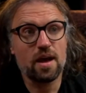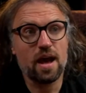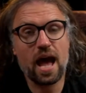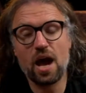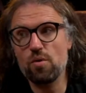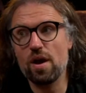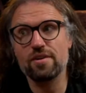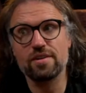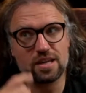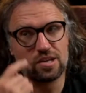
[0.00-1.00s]

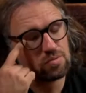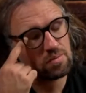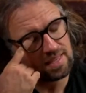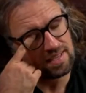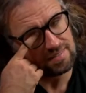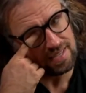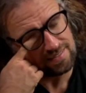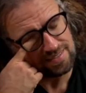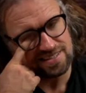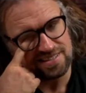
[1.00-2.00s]
However, the issue with this
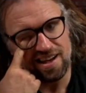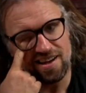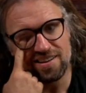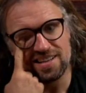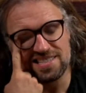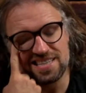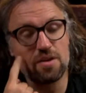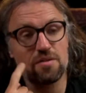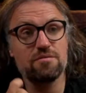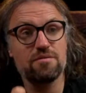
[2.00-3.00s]
is guitar can
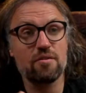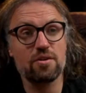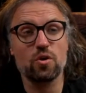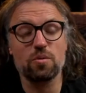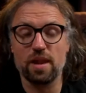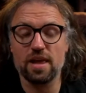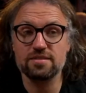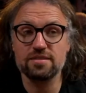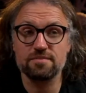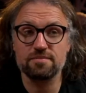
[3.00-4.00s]
sound very
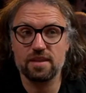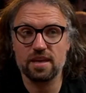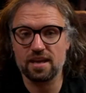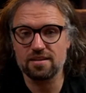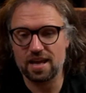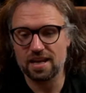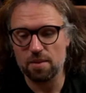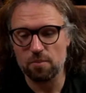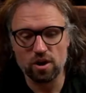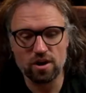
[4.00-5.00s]
unpleasant in
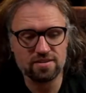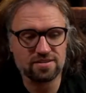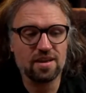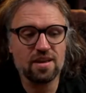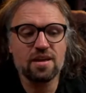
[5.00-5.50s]
in-ear monitors.